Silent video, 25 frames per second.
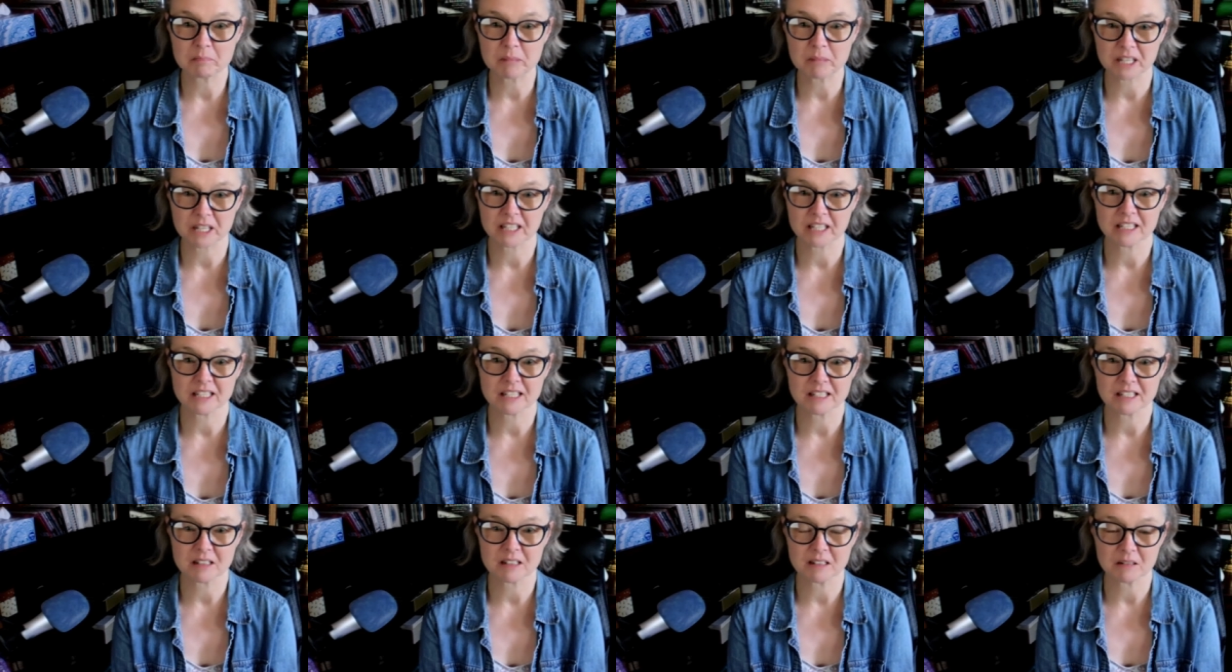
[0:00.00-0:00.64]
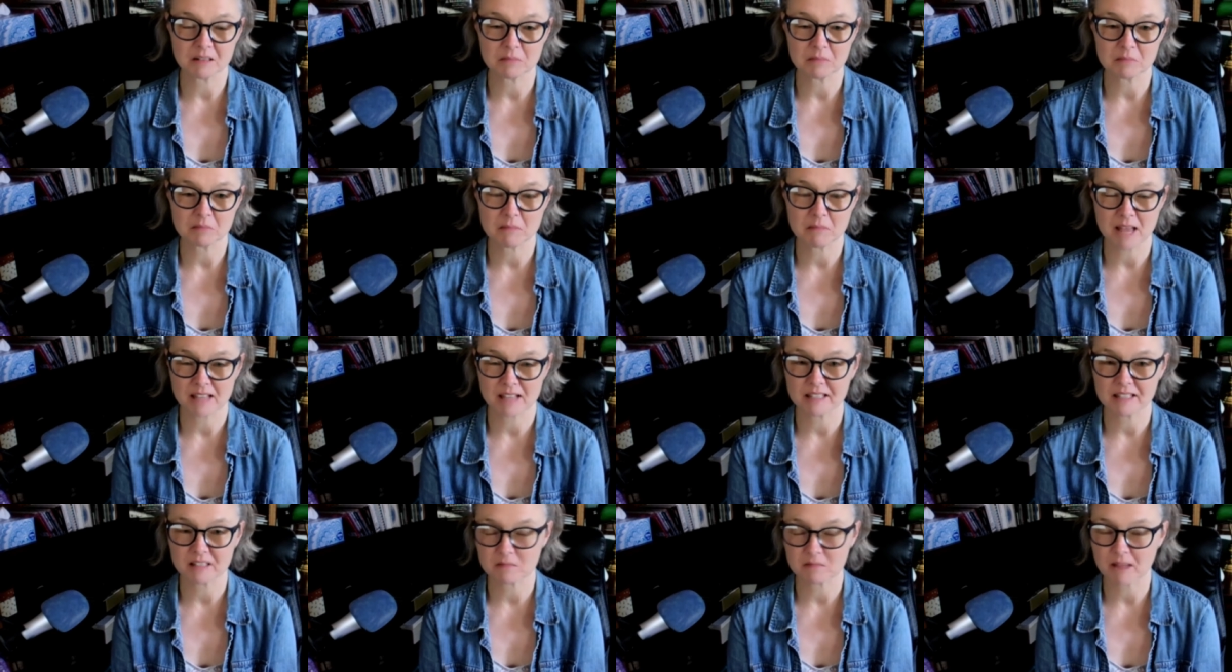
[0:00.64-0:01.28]
biggest
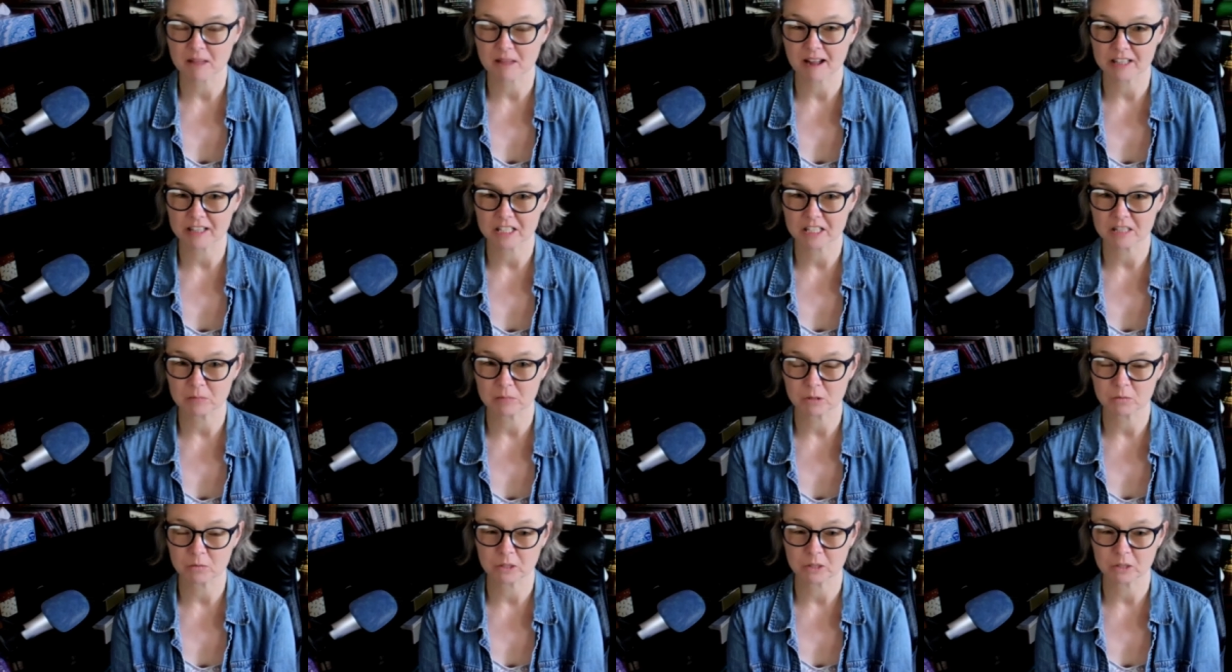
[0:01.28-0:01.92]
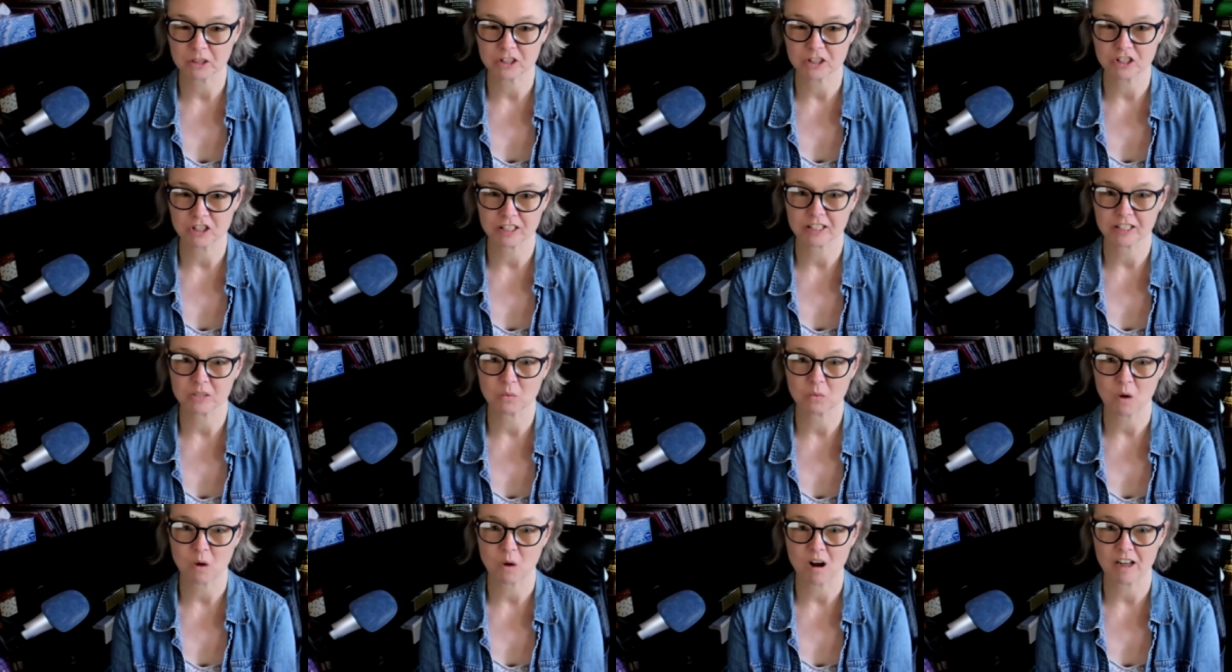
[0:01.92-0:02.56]
mess imaginable with the
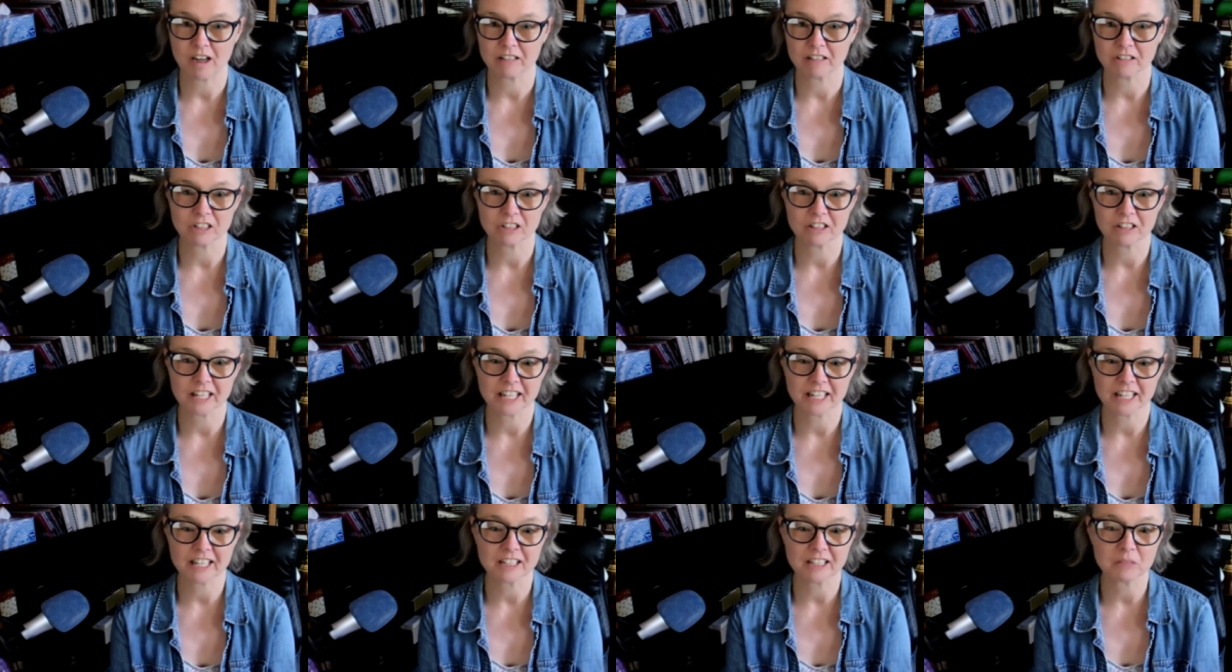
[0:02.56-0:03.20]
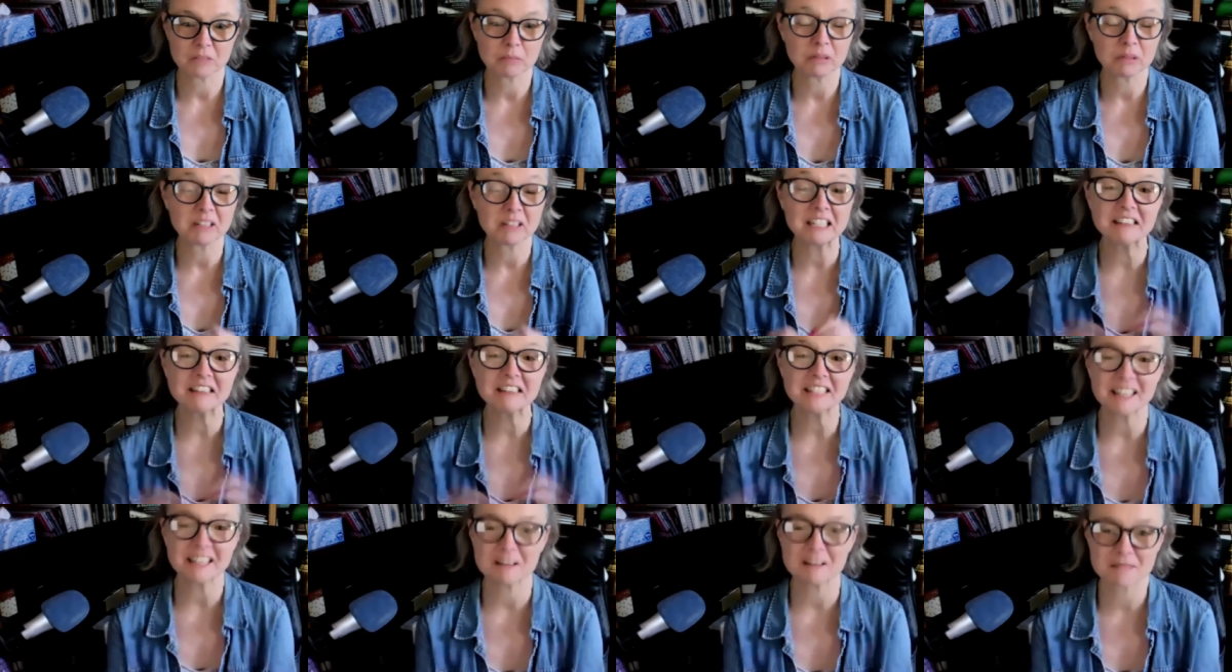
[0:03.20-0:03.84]
chicken water. They had
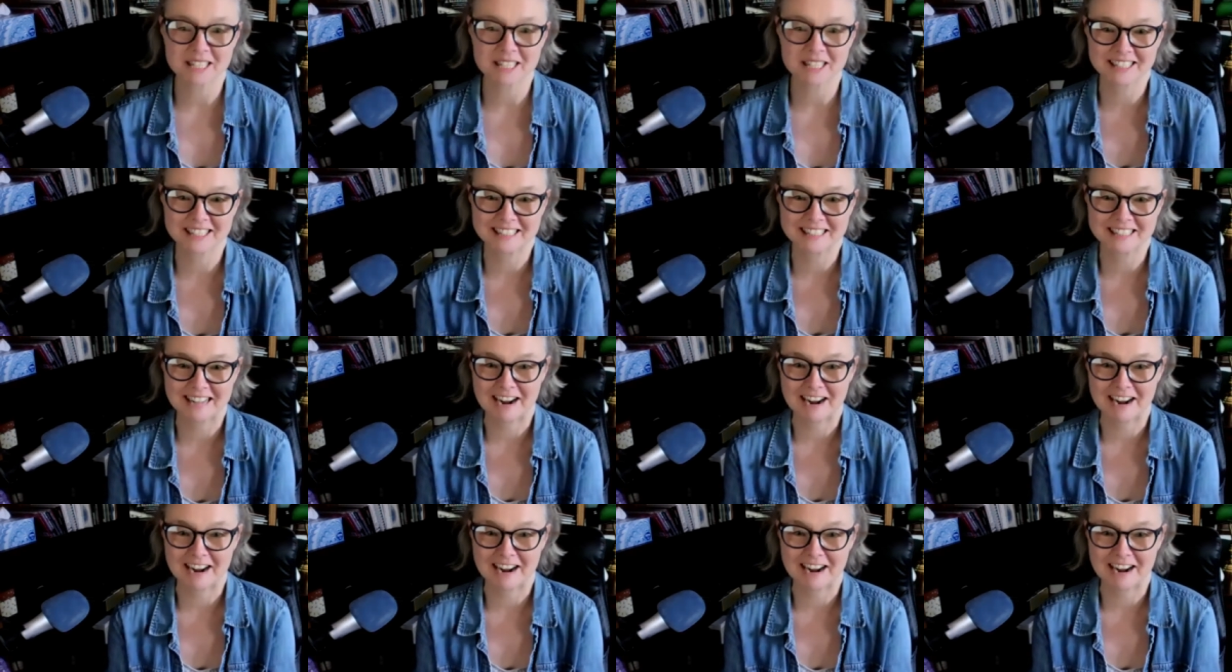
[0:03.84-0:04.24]
completely emptied it